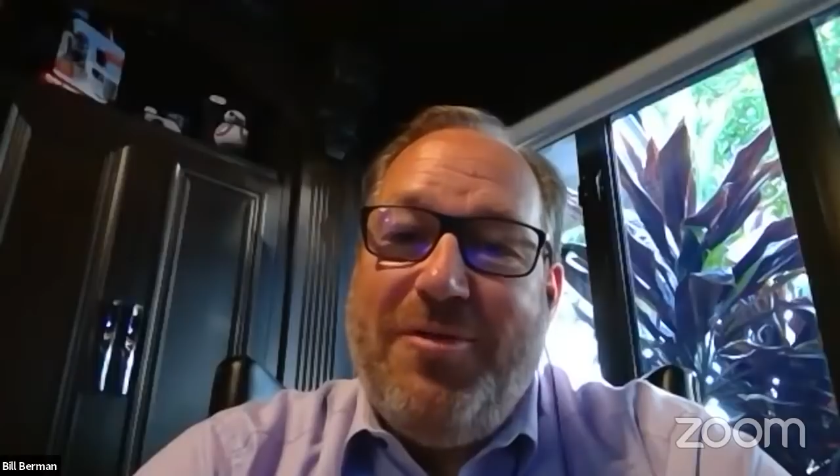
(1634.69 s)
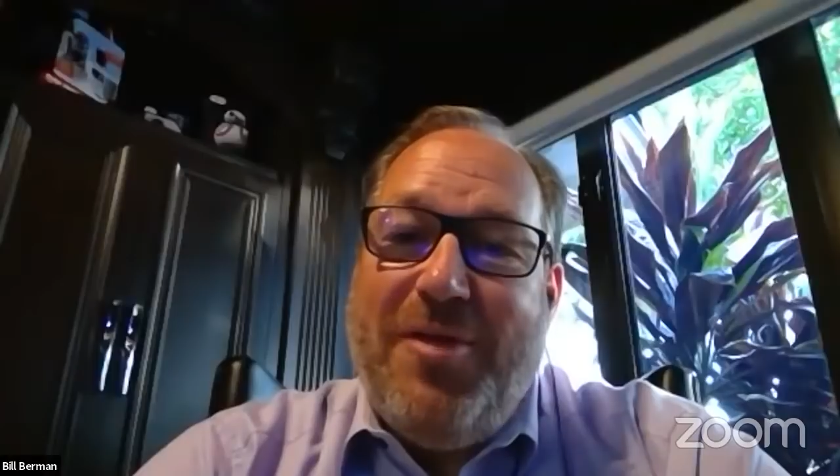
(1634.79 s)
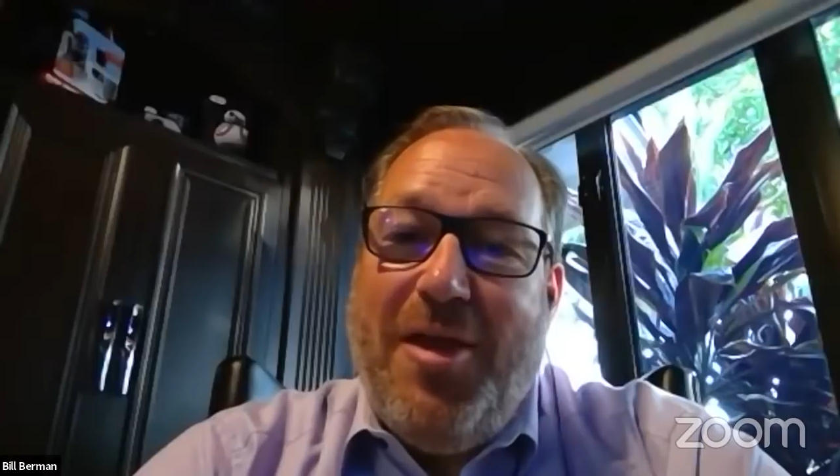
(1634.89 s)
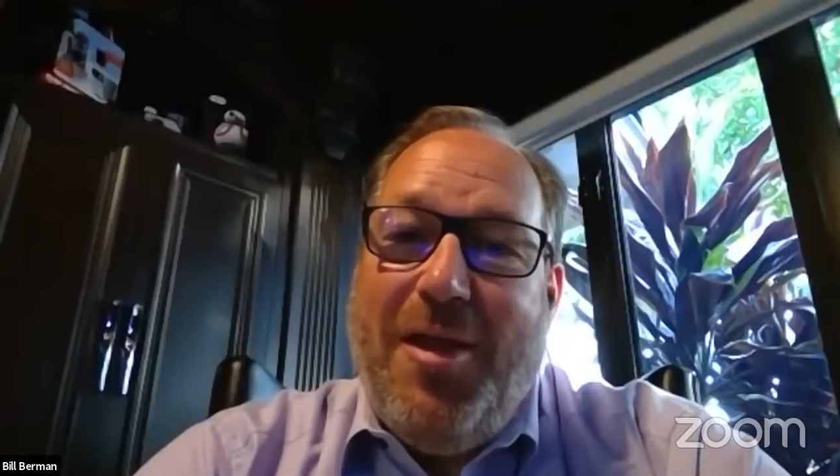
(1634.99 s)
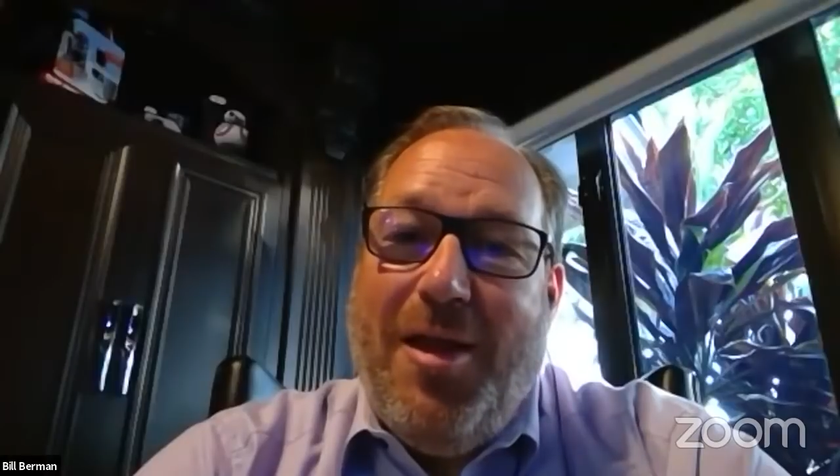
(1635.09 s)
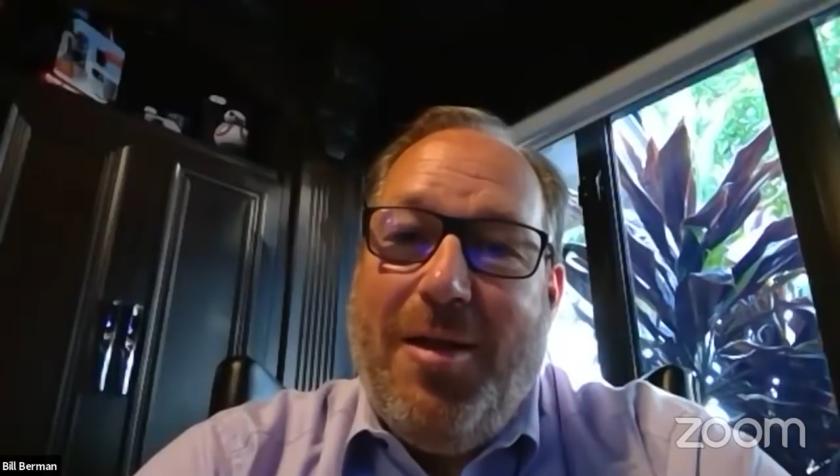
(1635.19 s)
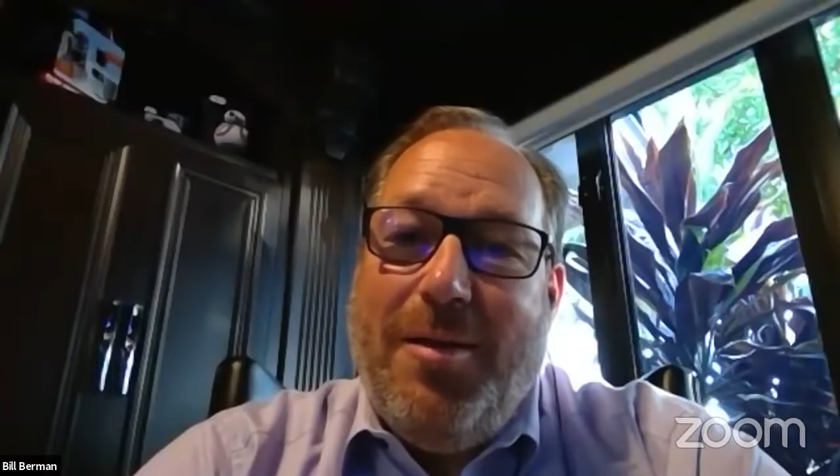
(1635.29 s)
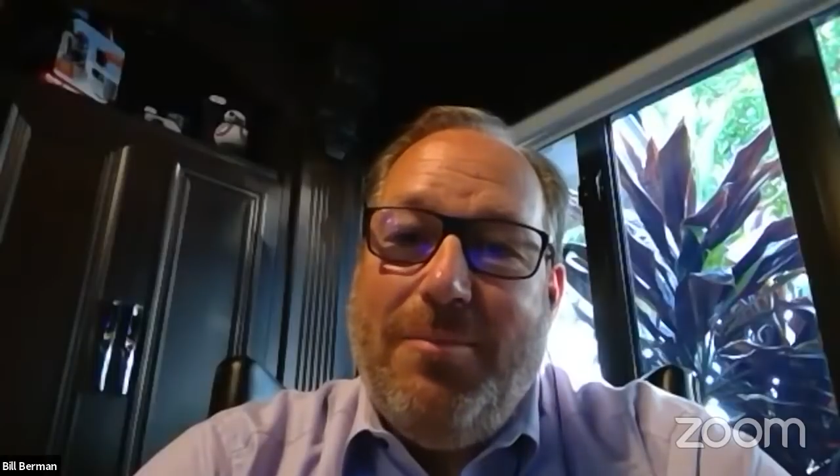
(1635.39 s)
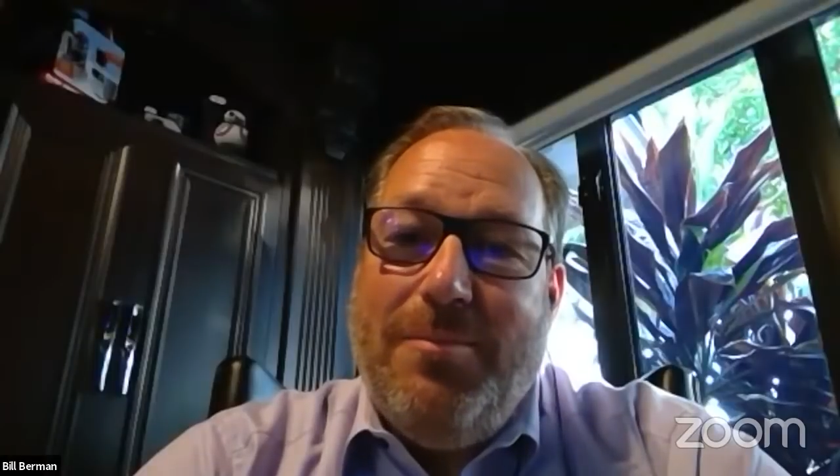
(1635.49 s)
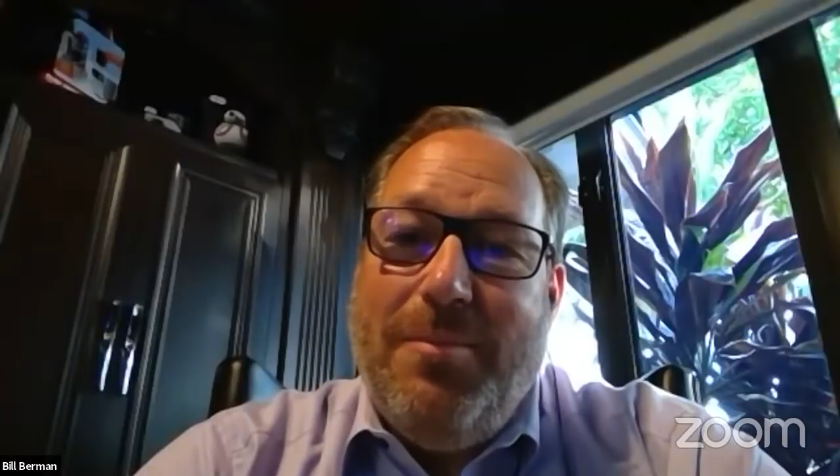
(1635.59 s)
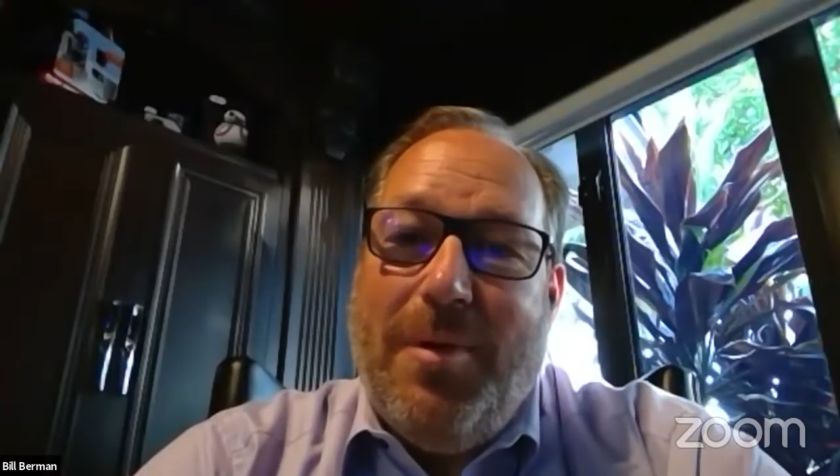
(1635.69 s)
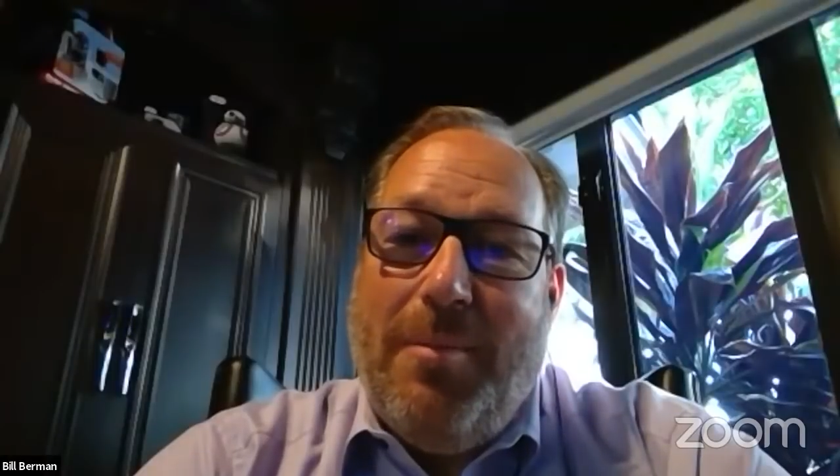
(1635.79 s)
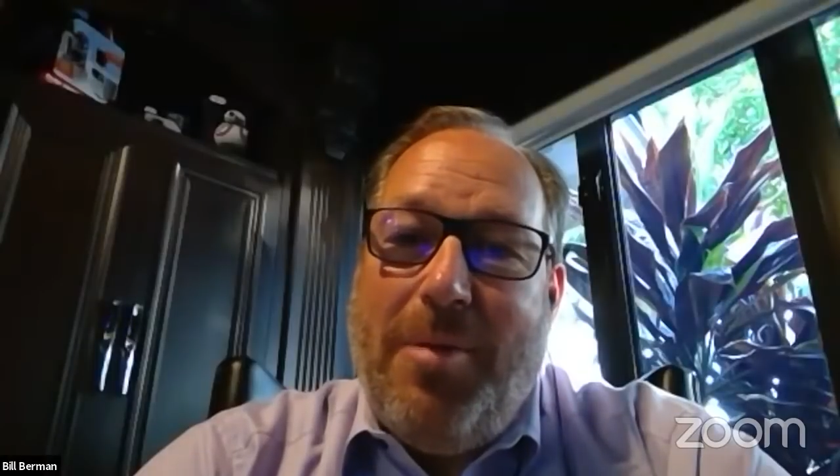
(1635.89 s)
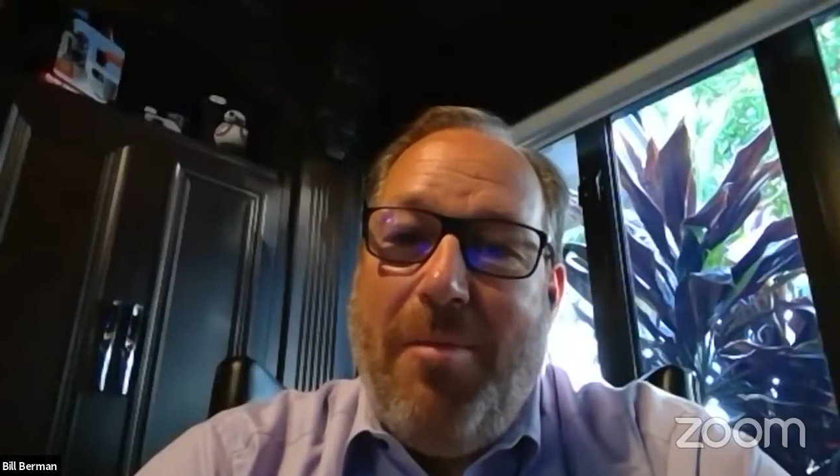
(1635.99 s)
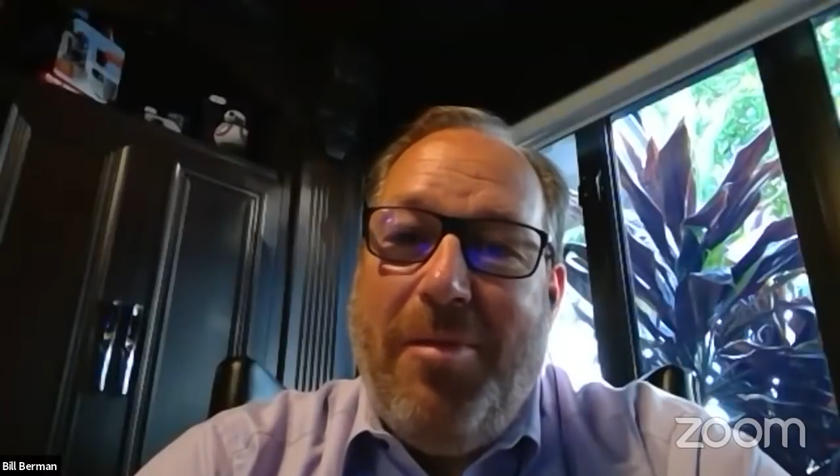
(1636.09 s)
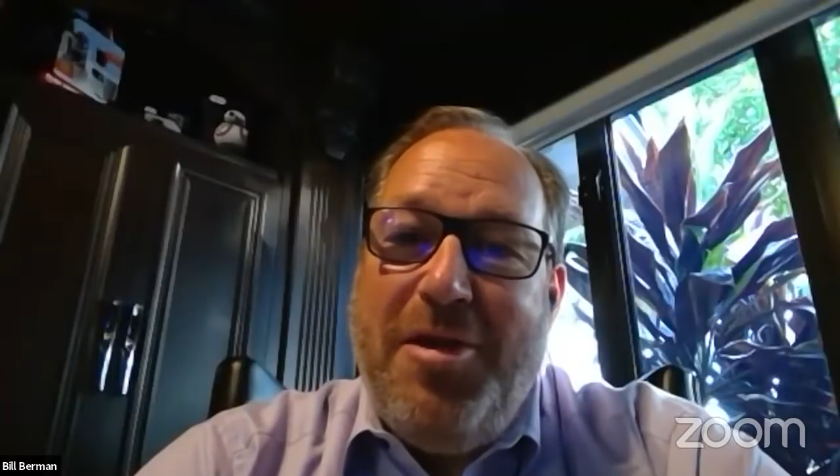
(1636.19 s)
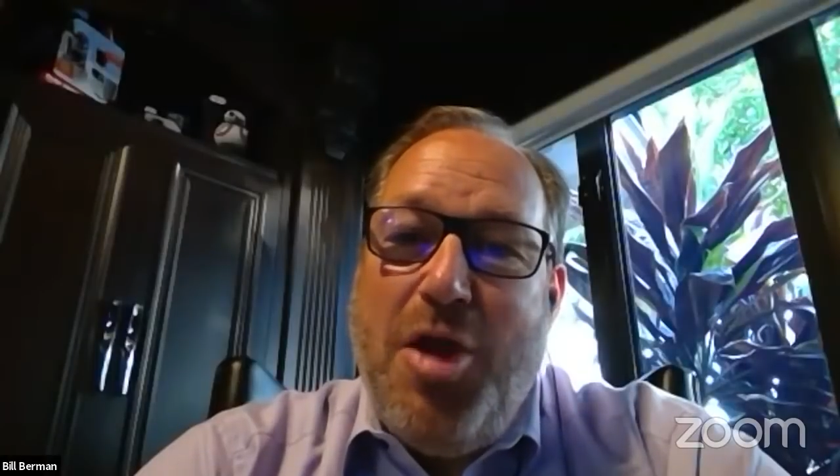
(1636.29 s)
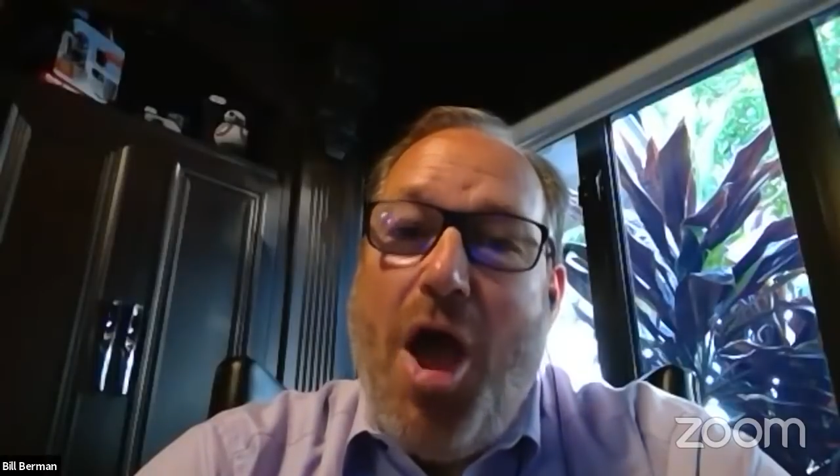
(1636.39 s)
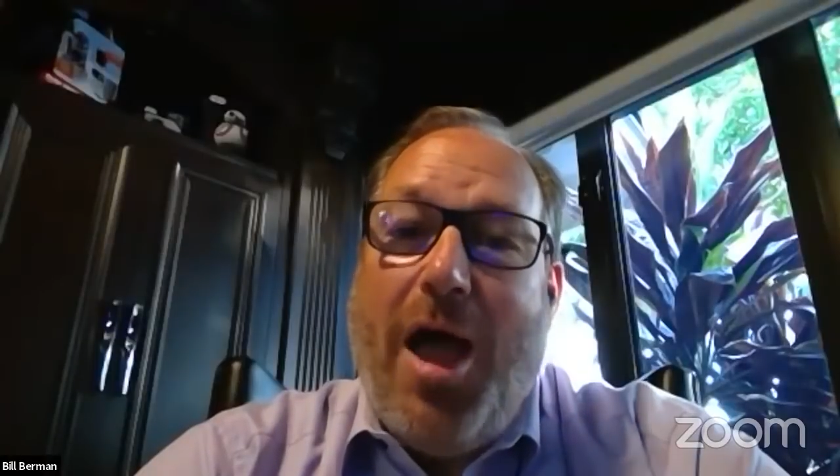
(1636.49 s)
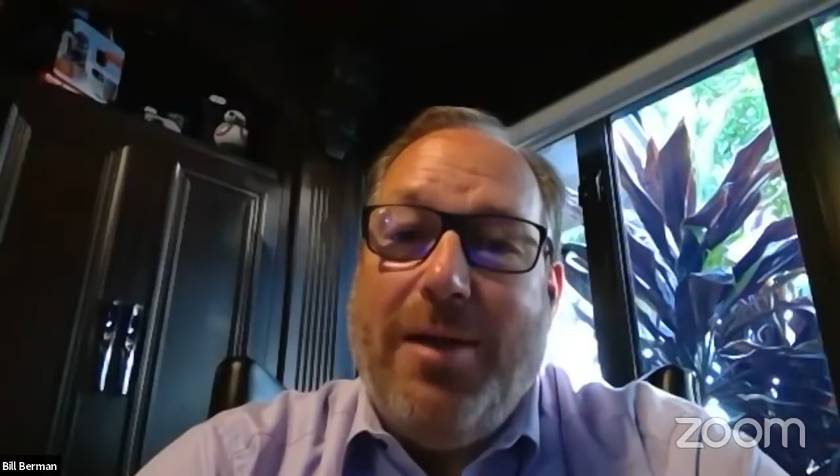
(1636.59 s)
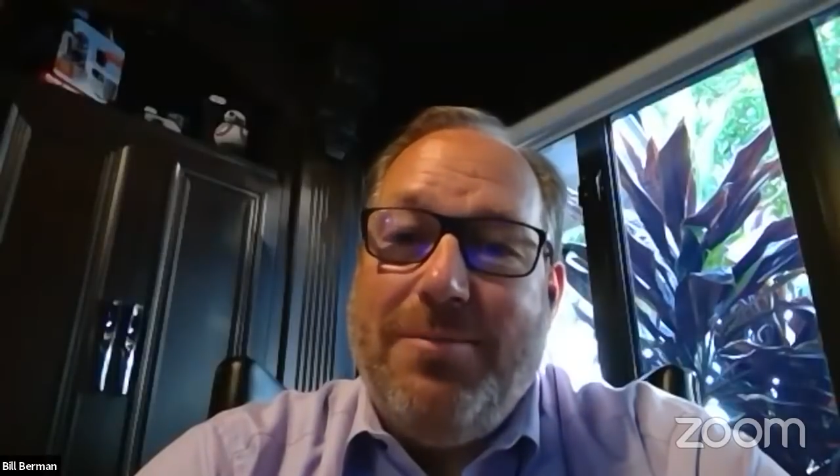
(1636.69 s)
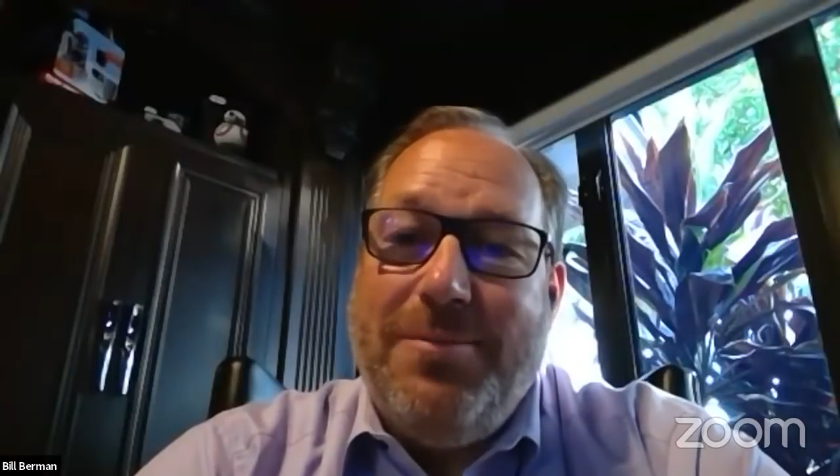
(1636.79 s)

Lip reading: say probably not.